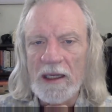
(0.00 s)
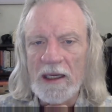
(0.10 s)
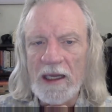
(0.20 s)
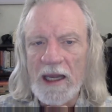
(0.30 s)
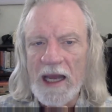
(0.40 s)

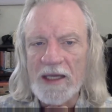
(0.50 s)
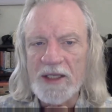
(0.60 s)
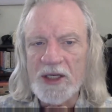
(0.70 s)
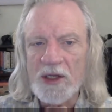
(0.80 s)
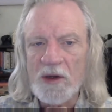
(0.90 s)
And he
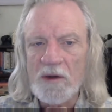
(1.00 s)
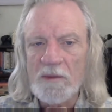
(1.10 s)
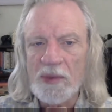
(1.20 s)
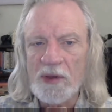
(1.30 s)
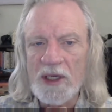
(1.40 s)
has his
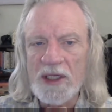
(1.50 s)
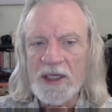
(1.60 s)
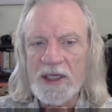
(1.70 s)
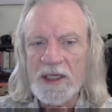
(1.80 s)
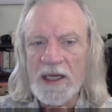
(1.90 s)
own
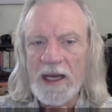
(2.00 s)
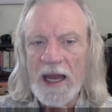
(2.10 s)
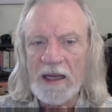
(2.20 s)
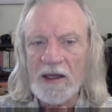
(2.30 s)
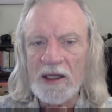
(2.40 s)
priests and
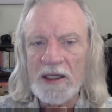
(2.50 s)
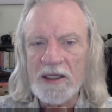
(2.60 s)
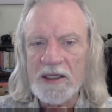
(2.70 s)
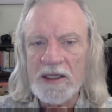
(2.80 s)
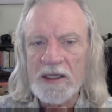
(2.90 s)

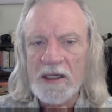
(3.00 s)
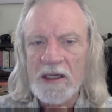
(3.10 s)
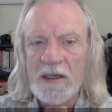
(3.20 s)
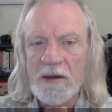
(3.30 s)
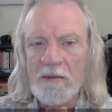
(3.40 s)
acolytes,
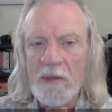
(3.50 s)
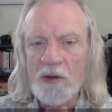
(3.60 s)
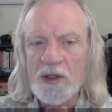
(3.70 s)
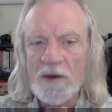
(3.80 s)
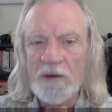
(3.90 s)

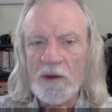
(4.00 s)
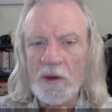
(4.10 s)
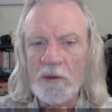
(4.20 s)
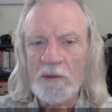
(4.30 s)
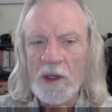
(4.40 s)
most of
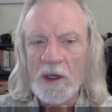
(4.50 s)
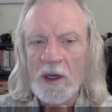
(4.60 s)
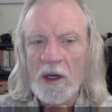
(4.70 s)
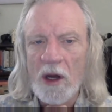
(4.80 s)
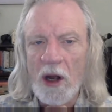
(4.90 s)
whom
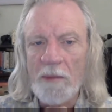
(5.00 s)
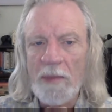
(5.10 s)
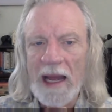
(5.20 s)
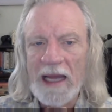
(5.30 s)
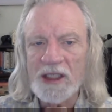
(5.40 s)

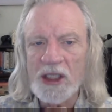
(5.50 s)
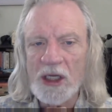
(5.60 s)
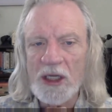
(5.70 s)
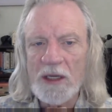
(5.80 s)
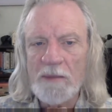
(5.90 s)
are
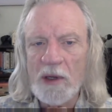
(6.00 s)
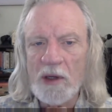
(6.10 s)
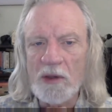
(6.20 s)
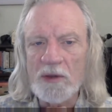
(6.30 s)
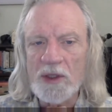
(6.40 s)
passionately
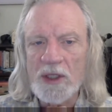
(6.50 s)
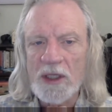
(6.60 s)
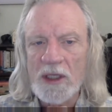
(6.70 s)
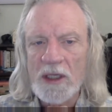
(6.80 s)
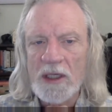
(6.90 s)
opposed
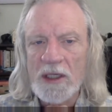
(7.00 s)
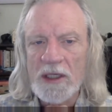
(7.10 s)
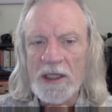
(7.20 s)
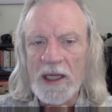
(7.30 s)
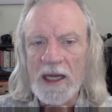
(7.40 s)

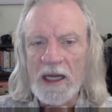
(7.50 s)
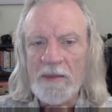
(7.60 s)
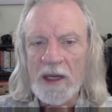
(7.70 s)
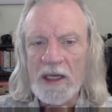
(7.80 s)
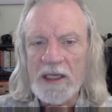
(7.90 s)
to
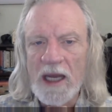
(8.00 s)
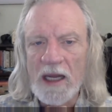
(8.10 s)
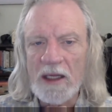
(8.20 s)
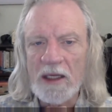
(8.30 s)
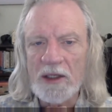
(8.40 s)
anybody
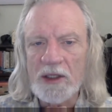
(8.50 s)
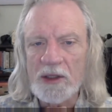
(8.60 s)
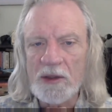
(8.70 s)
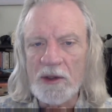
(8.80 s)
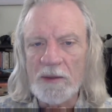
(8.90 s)
telling the
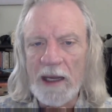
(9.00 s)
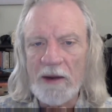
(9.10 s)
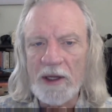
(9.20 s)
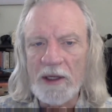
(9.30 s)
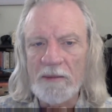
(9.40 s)
truth
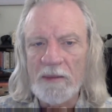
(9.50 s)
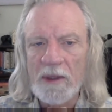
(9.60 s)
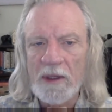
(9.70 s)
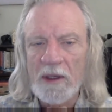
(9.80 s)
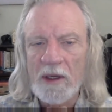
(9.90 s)
about him,
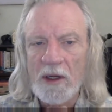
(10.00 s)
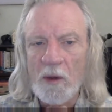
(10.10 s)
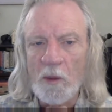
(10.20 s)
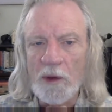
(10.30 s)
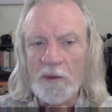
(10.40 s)

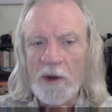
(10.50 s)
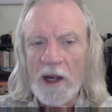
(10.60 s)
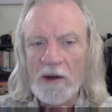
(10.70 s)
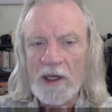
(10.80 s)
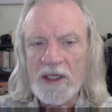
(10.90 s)
with
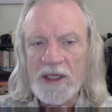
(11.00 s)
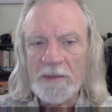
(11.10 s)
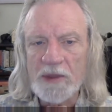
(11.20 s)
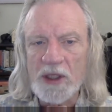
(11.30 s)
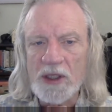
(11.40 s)
rare
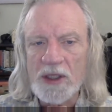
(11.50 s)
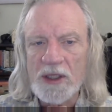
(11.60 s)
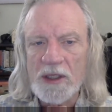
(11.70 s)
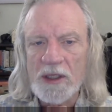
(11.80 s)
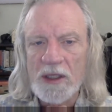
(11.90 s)

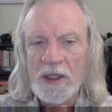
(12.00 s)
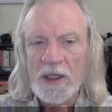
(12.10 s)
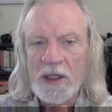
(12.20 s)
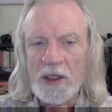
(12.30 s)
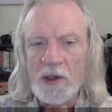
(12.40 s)
exceptions.
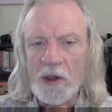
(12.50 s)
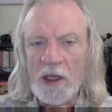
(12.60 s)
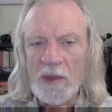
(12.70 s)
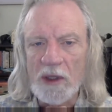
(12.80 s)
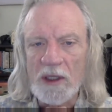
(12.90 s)
You
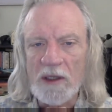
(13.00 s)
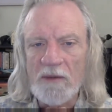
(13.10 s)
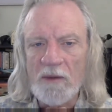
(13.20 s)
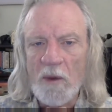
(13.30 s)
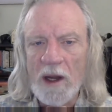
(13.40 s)
can
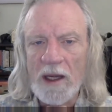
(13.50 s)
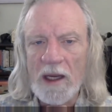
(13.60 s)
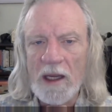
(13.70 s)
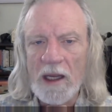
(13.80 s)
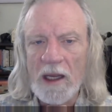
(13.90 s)
believe what
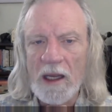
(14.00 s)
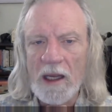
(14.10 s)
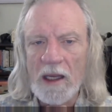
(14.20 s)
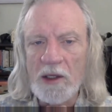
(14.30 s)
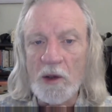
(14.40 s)

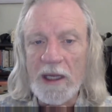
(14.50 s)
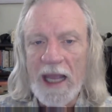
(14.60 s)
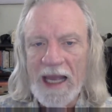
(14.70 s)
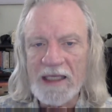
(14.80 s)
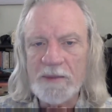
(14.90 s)
you
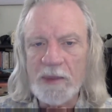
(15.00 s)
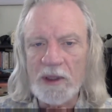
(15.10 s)
can't